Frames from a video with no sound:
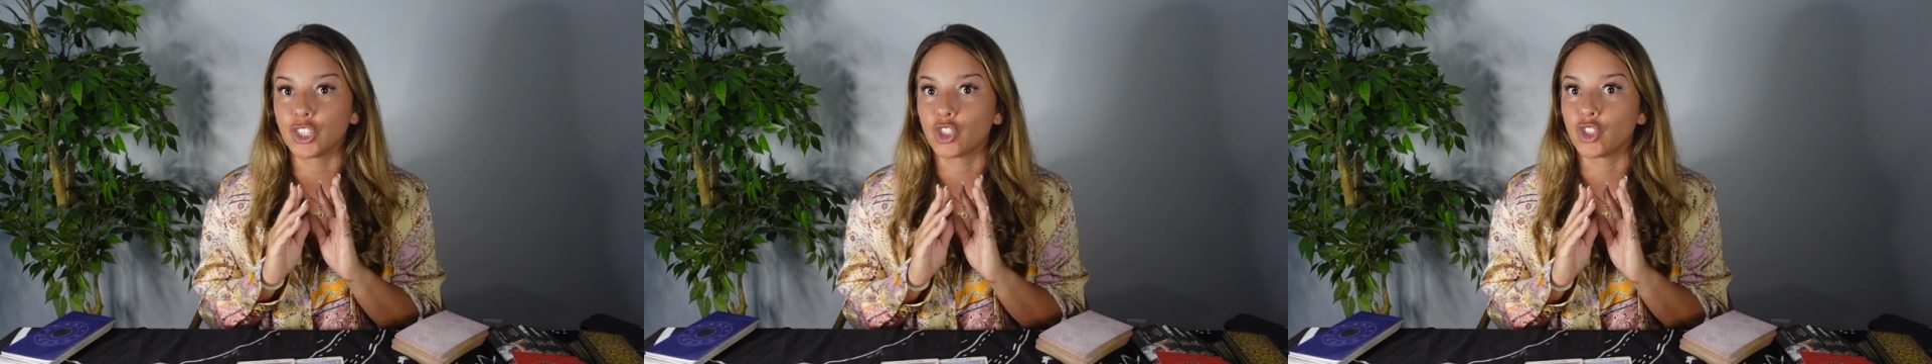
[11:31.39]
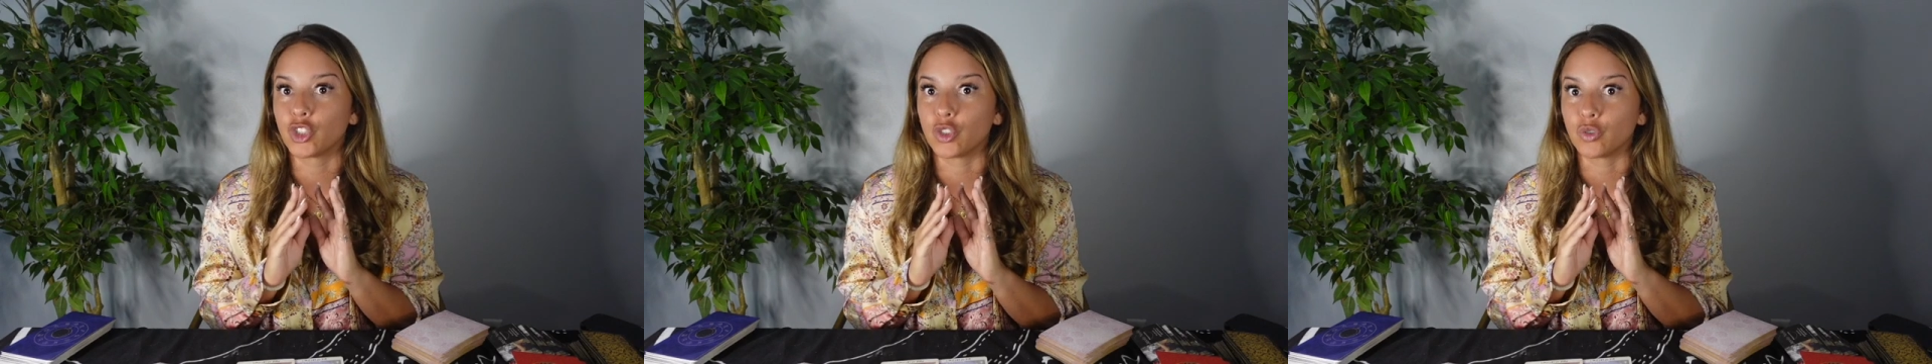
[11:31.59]

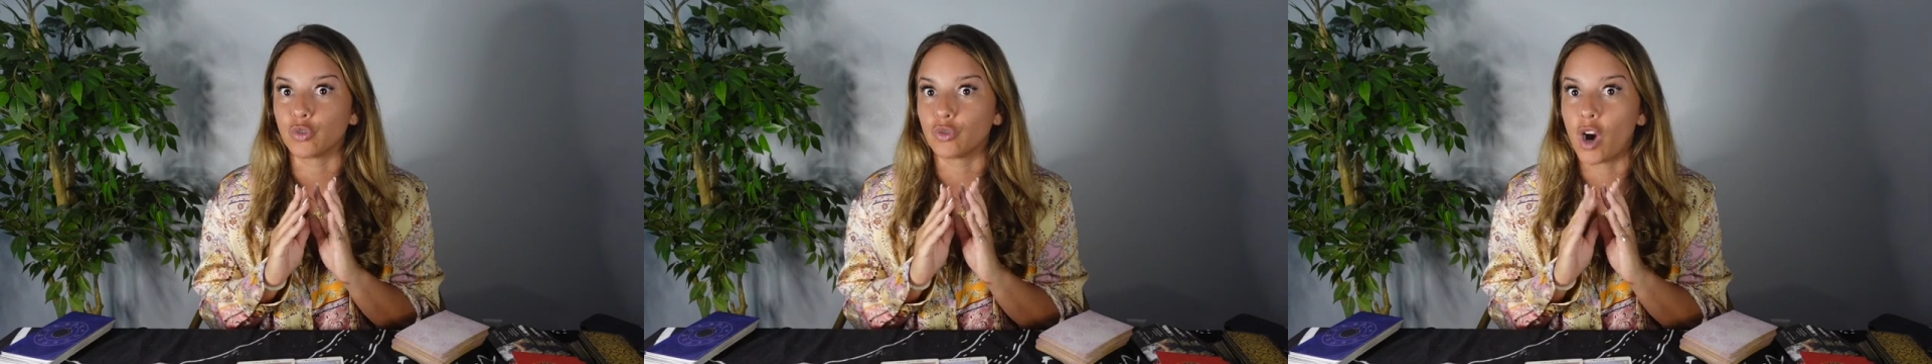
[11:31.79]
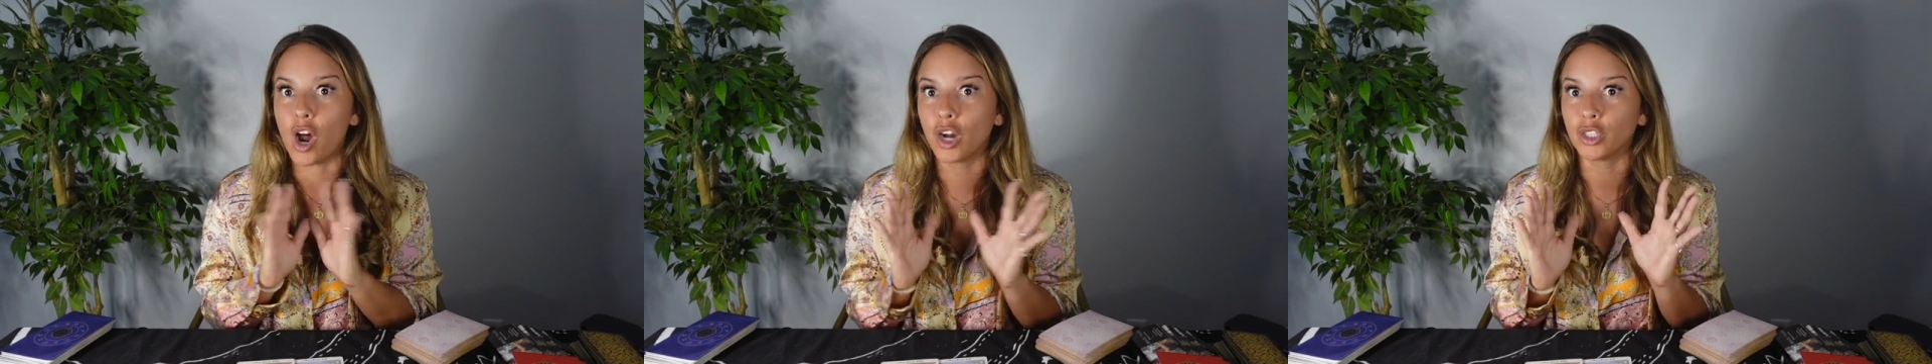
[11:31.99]

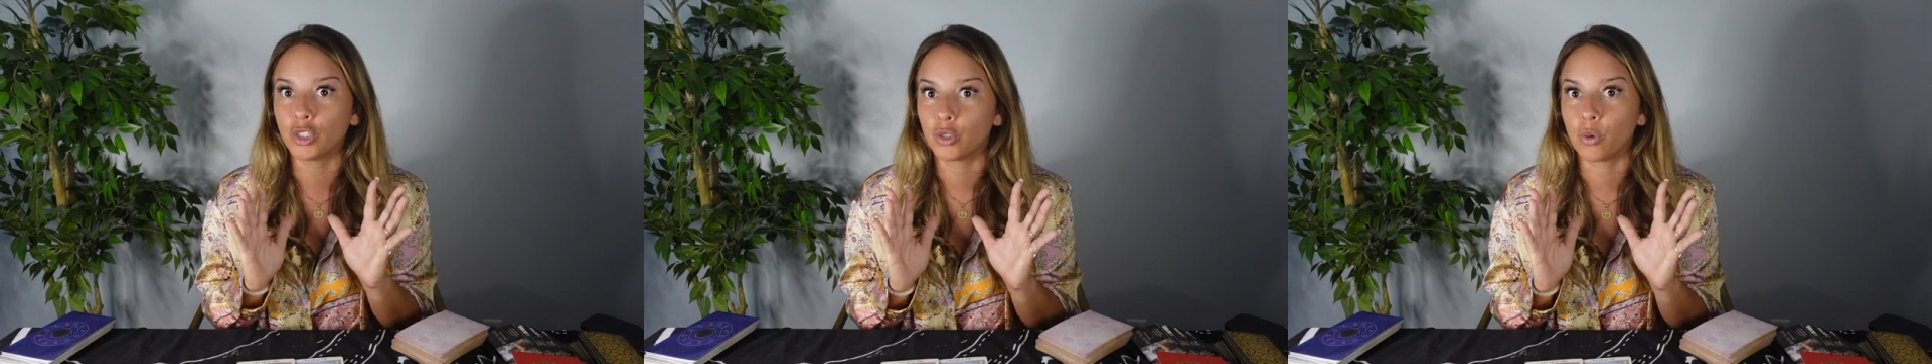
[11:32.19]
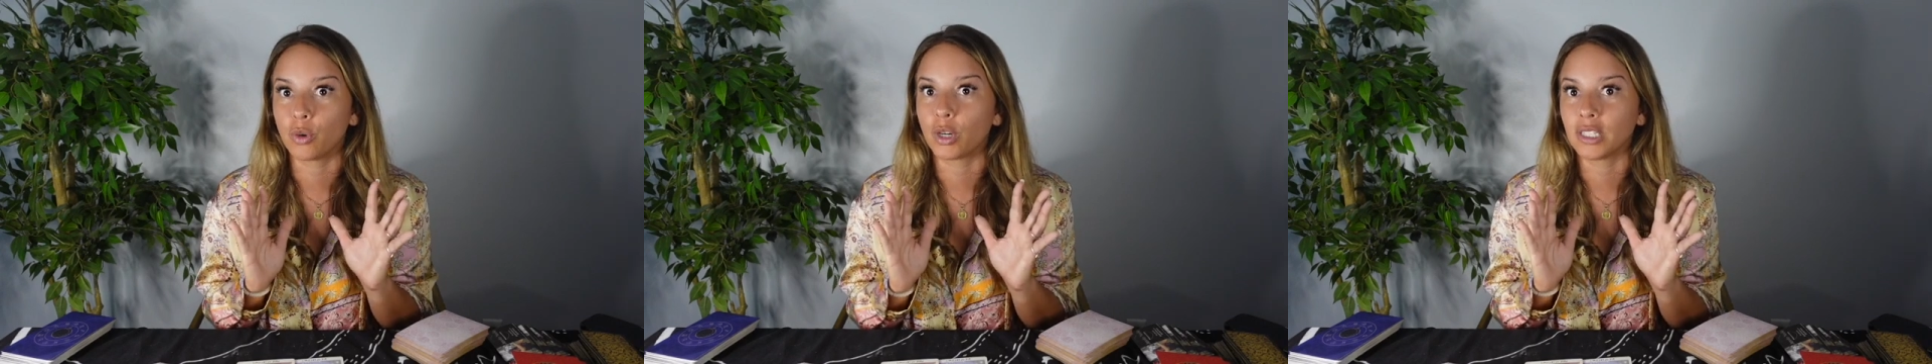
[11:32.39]
strong
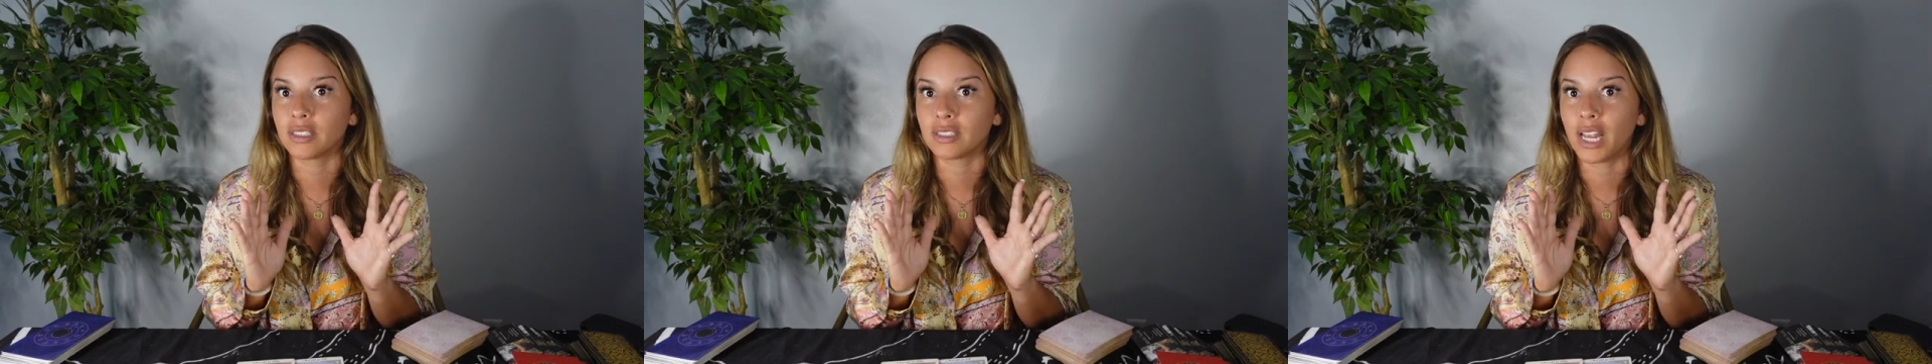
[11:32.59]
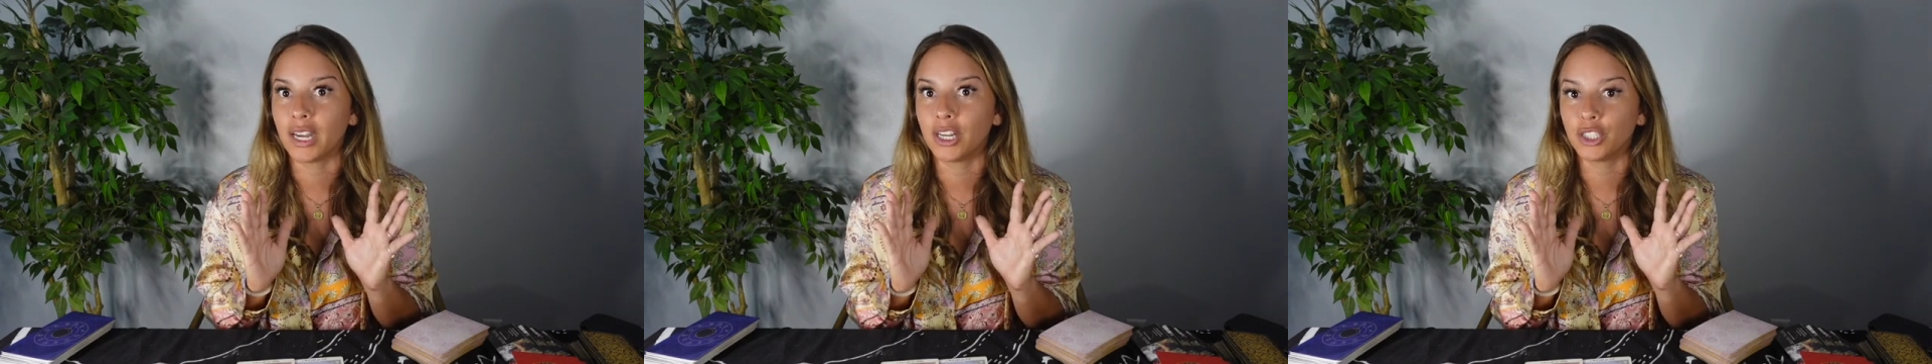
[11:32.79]

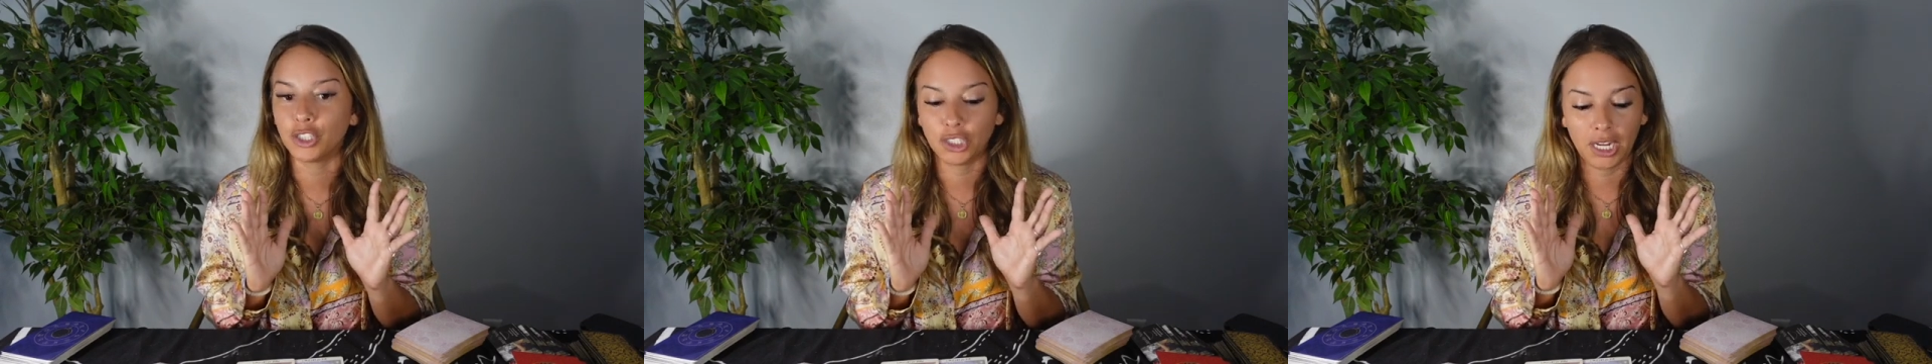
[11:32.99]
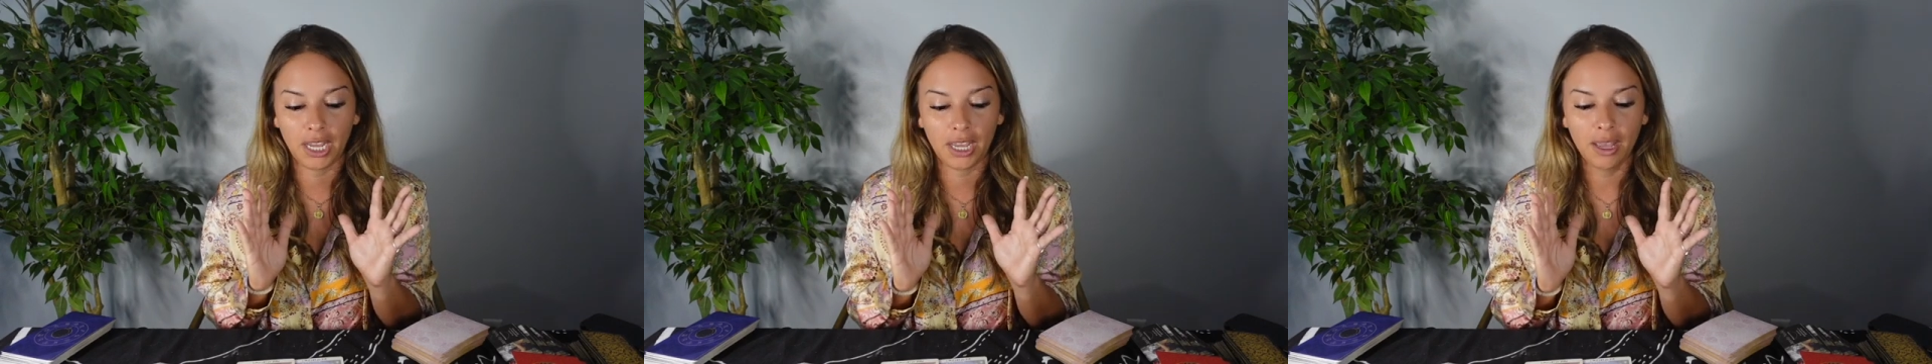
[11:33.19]
Taurus
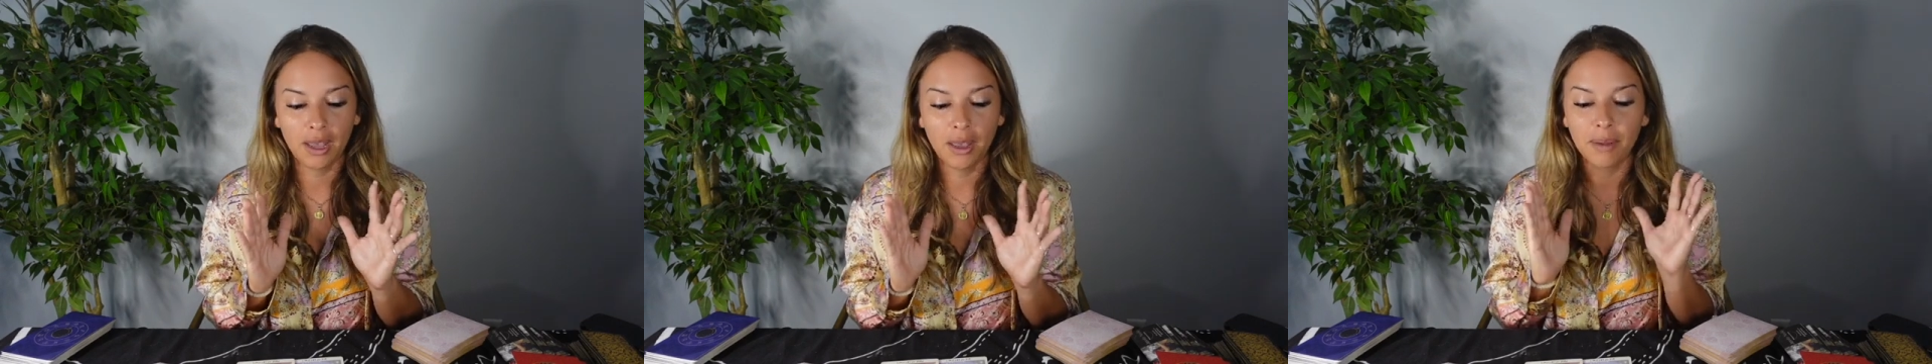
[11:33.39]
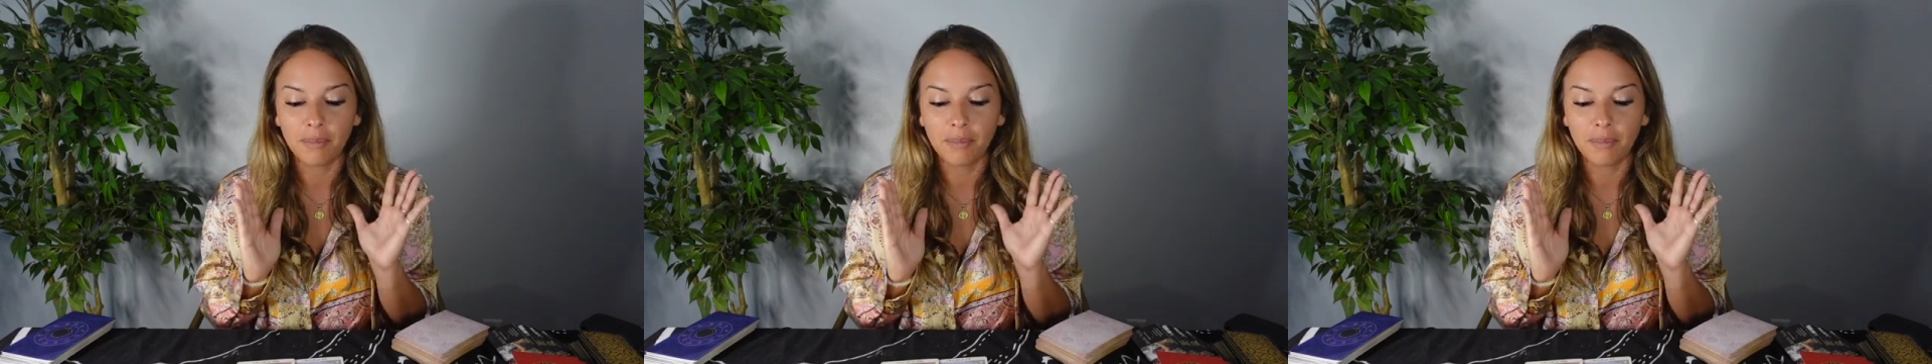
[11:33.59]
energy